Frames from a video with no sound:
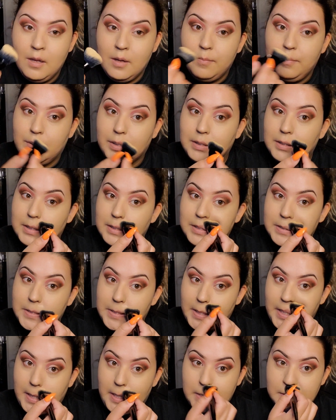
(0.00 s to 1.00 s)
But this,
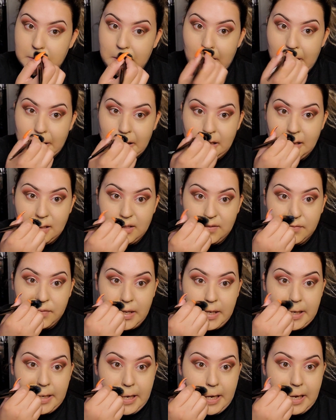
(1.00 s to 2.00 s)
you guys, I love.
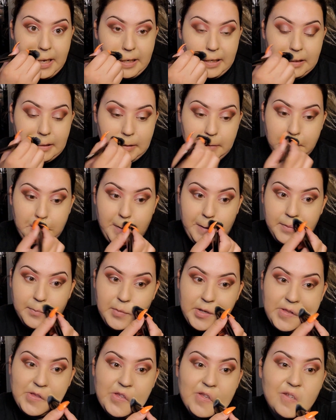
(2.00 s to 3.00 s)
I highly
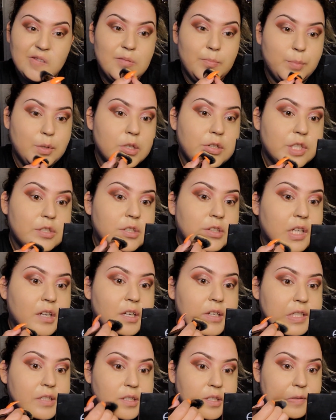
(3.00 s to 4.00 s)
recommend this brush, you
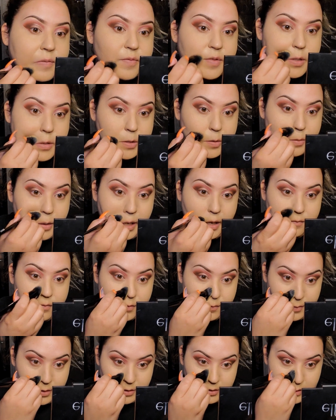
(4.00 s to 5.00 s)
guys. If you don't have a
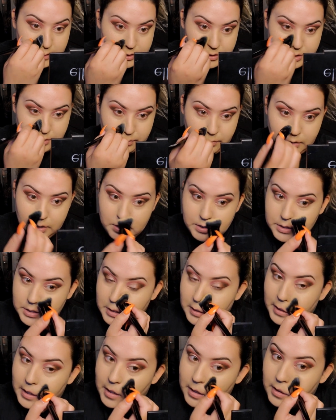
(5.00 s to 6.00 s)
foundation brush
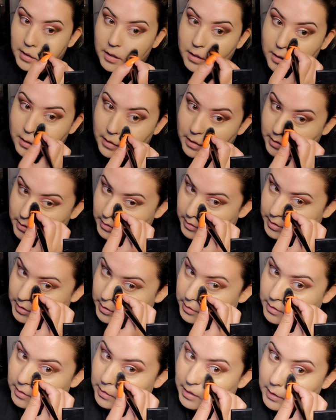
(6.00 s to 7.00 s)

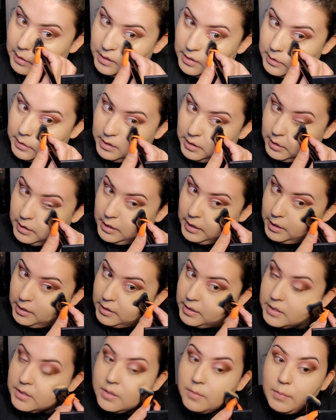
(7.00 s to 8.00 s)
and you're
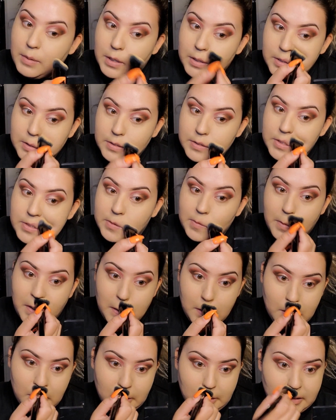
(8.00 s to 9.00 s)
curious about using
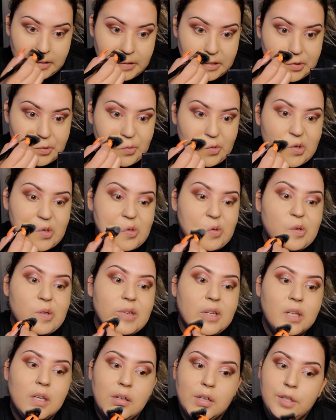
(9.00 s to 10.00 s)
one, this works
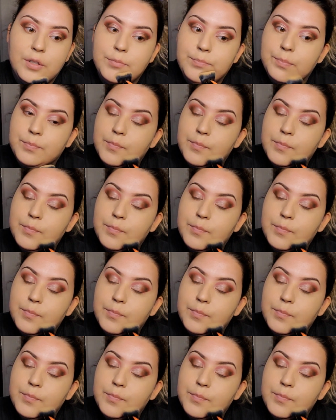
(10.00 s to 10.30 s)
really good.